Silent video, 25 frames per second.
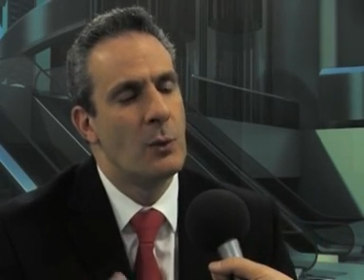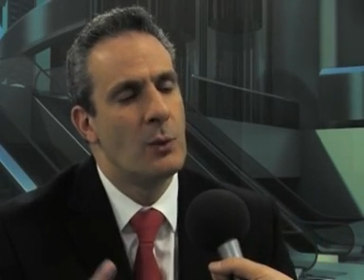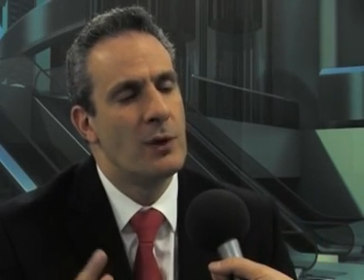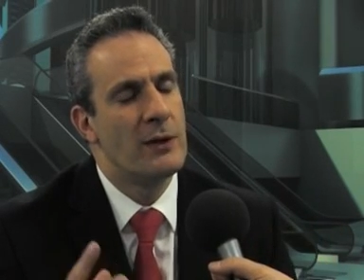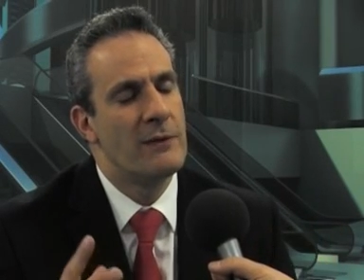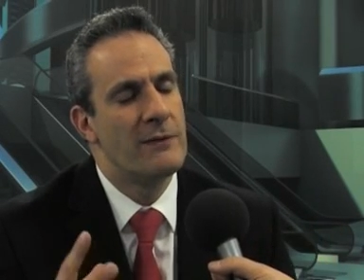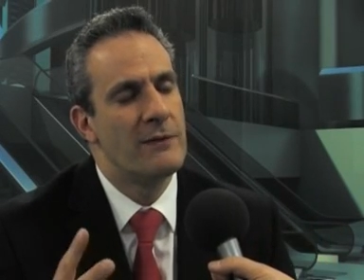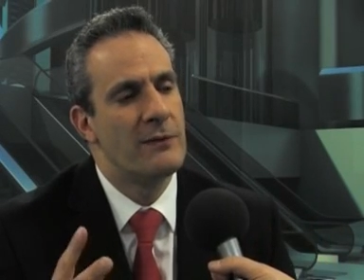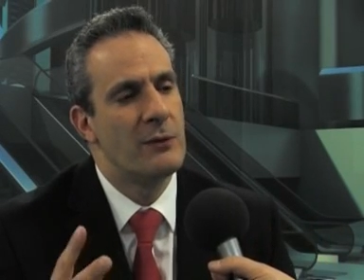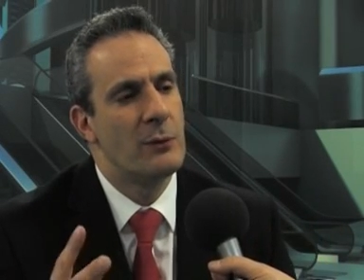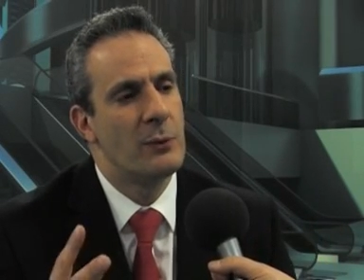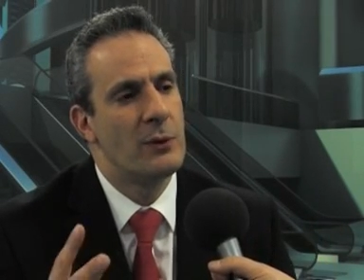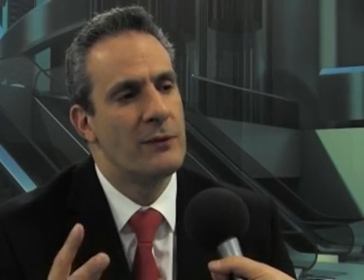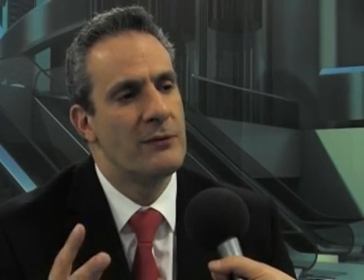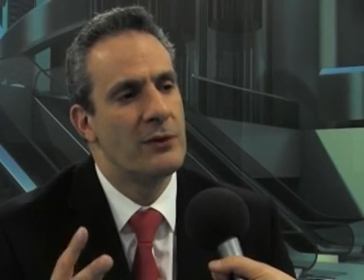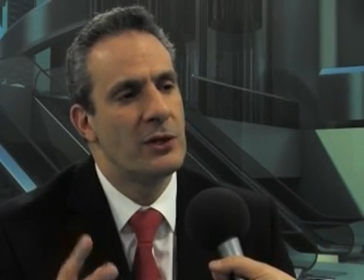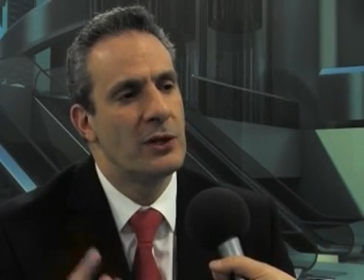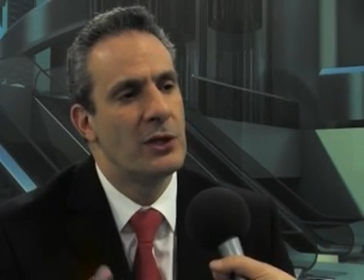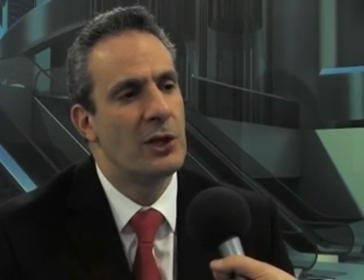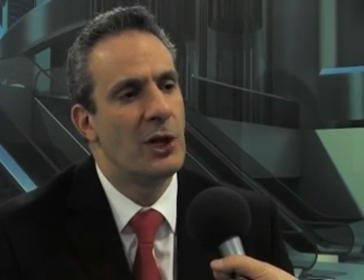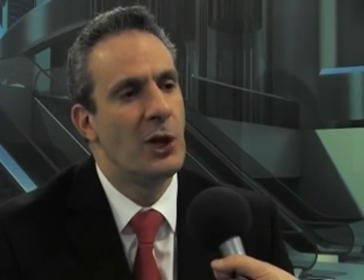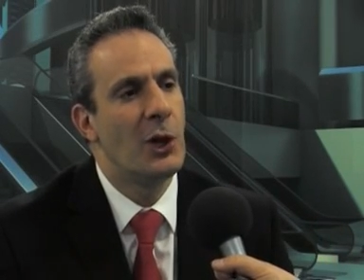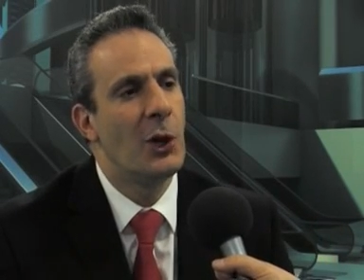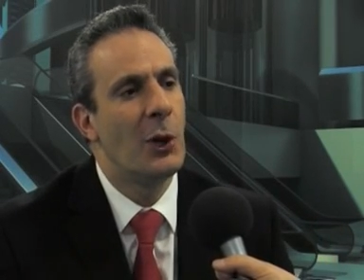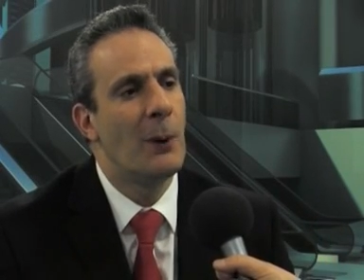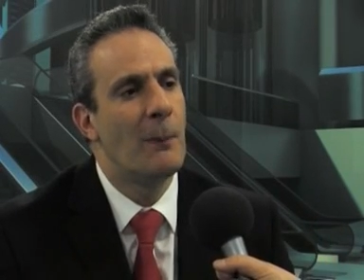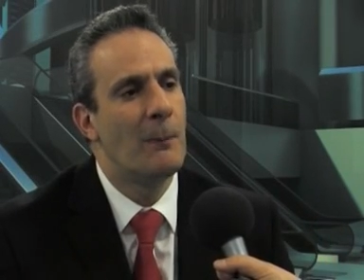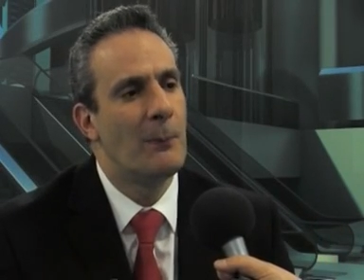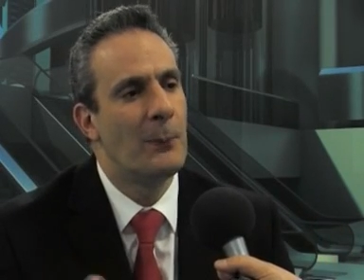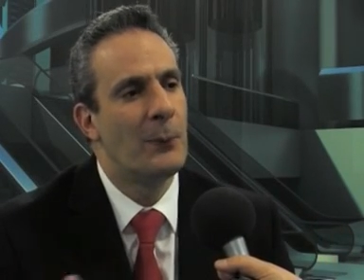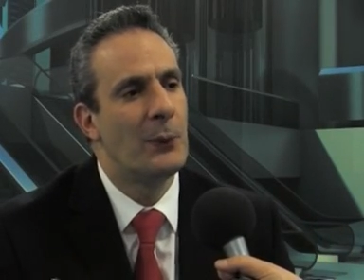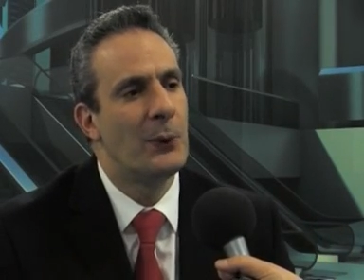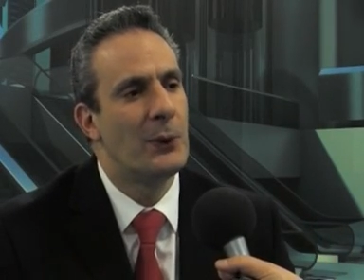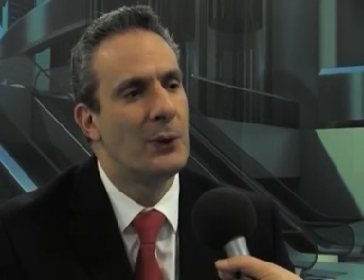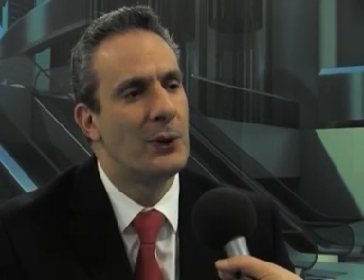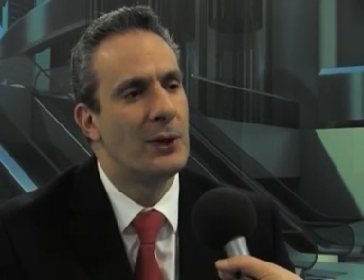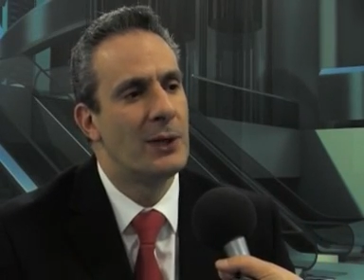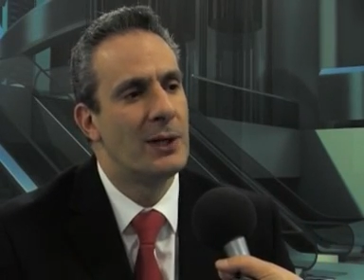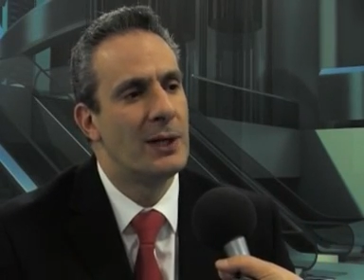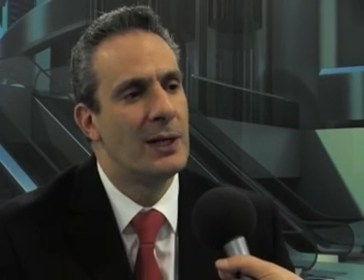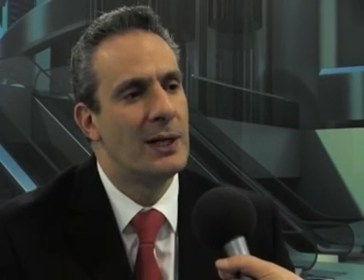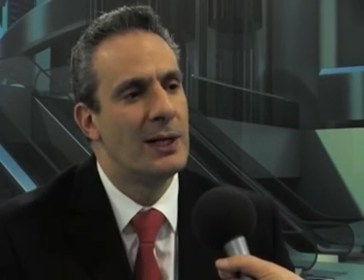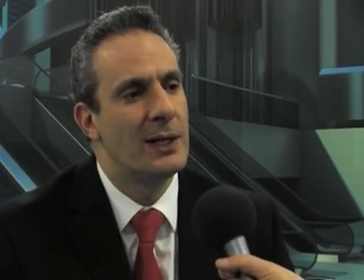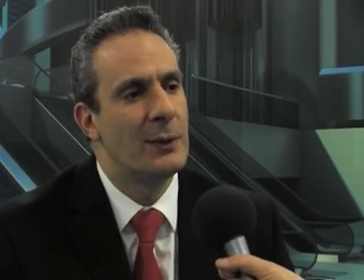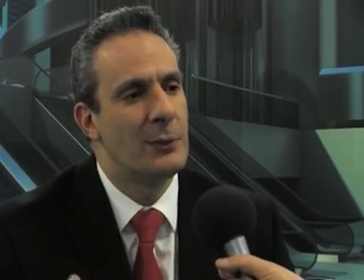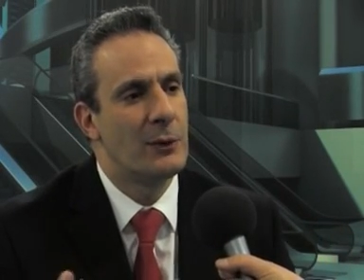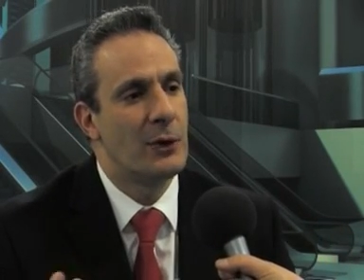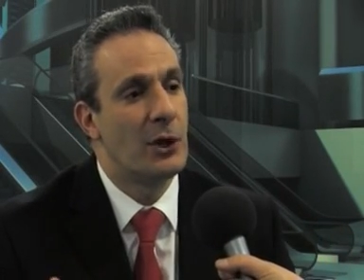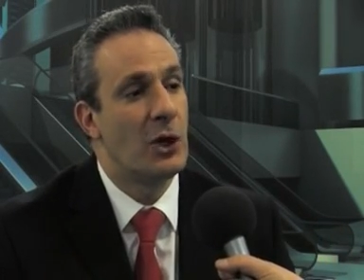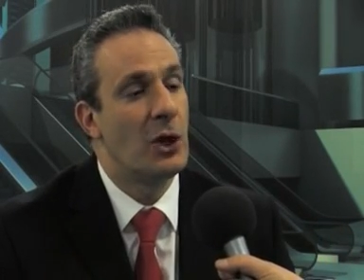We've we've got a lot more.
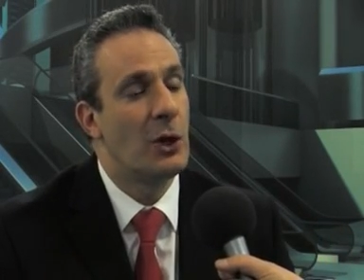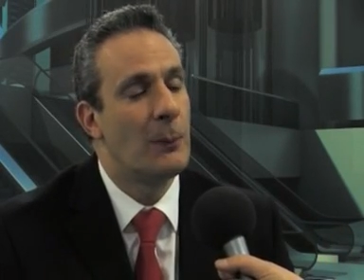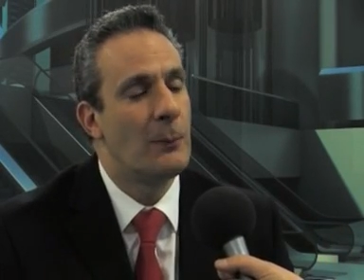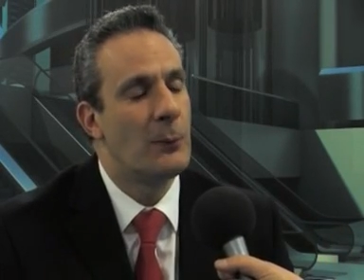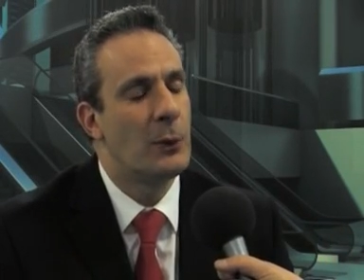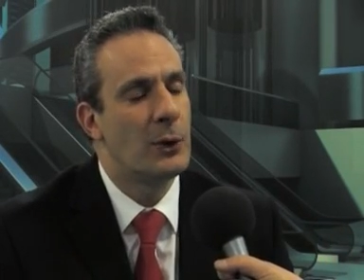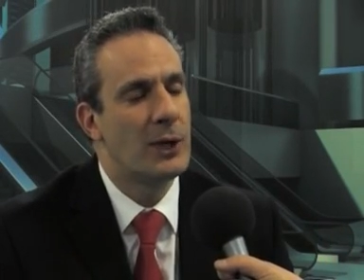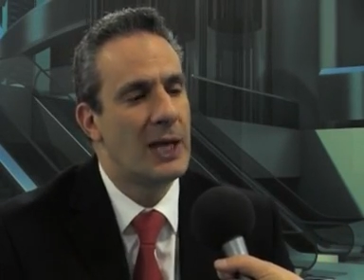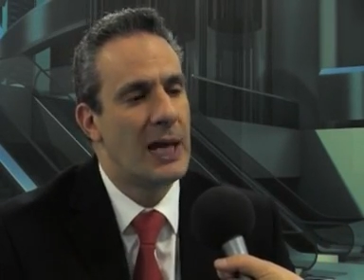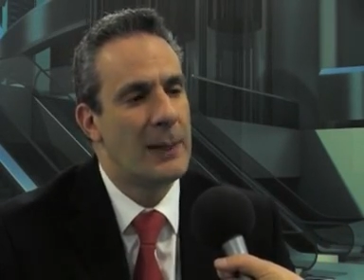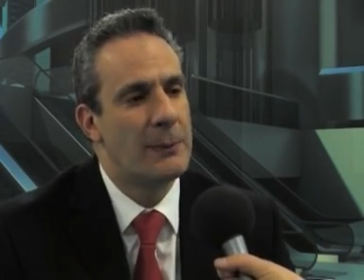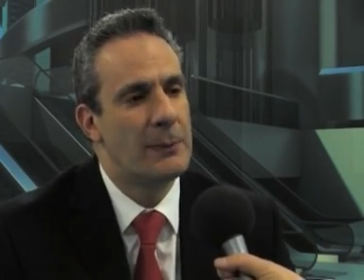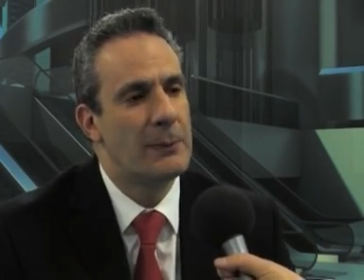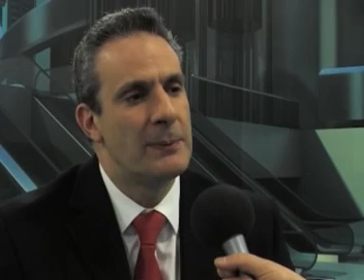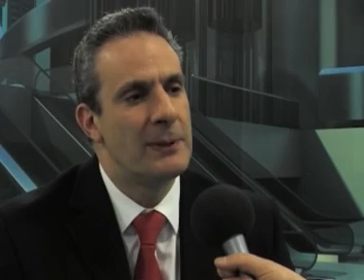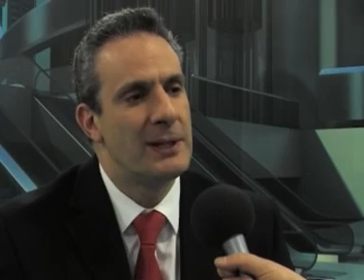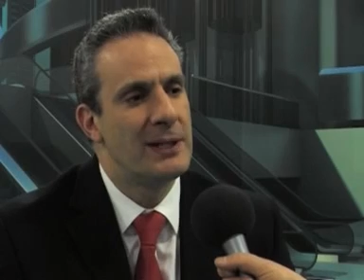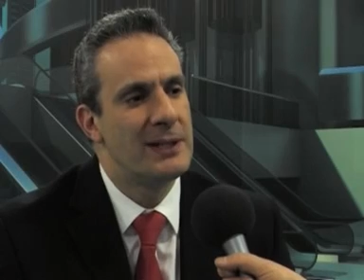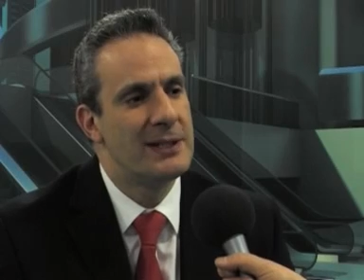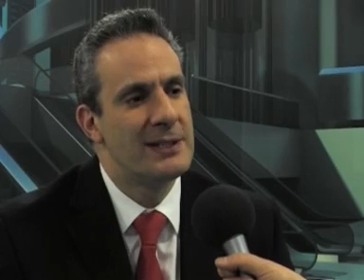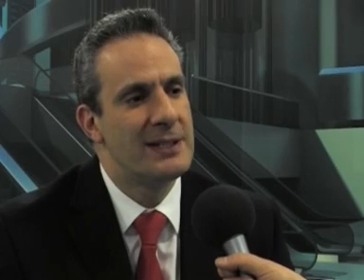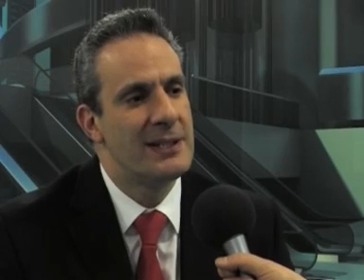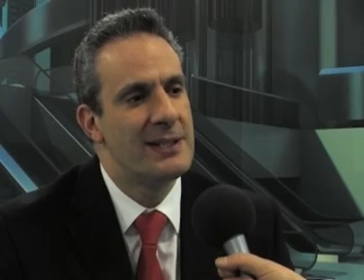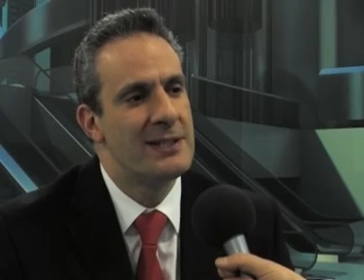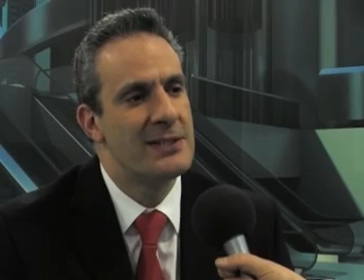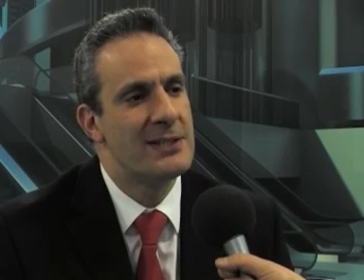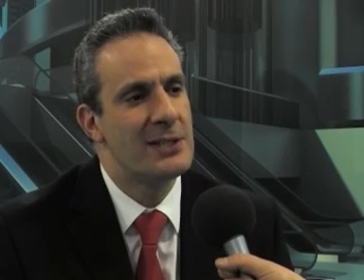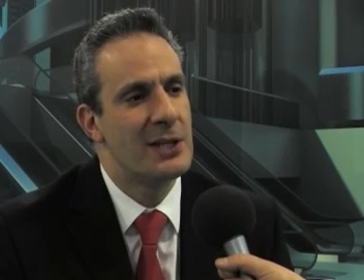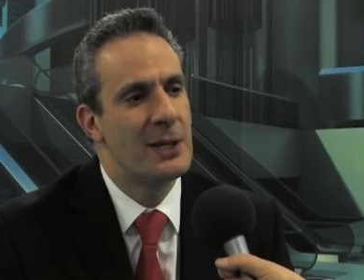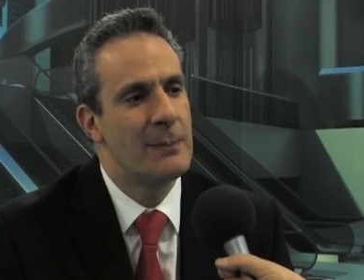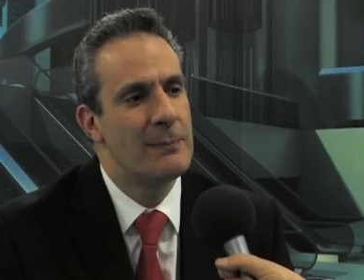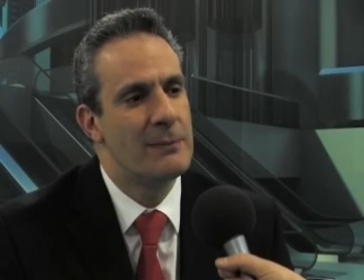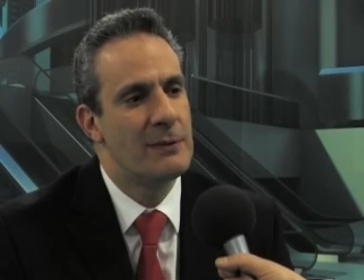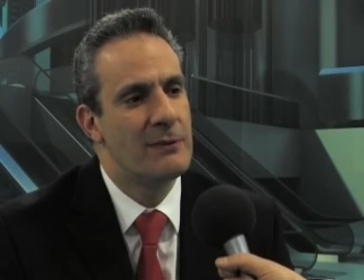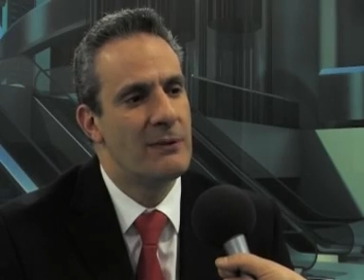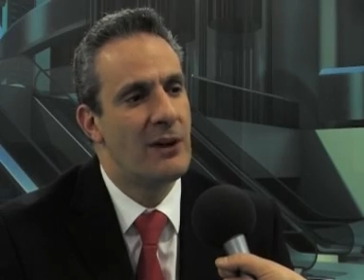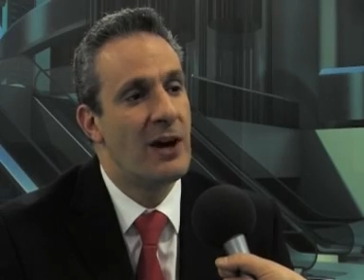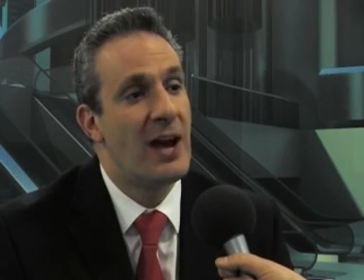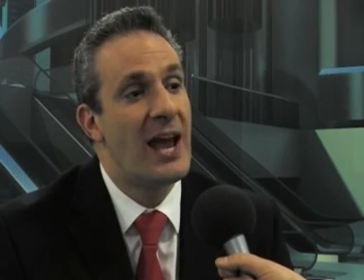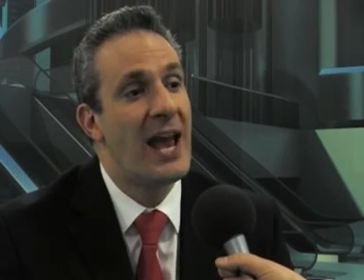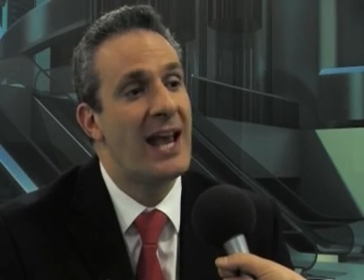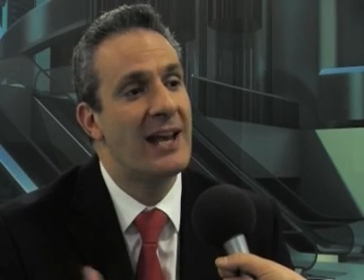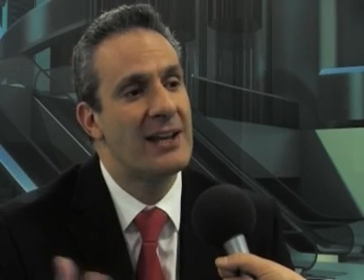We've got a lot more capability in terms of our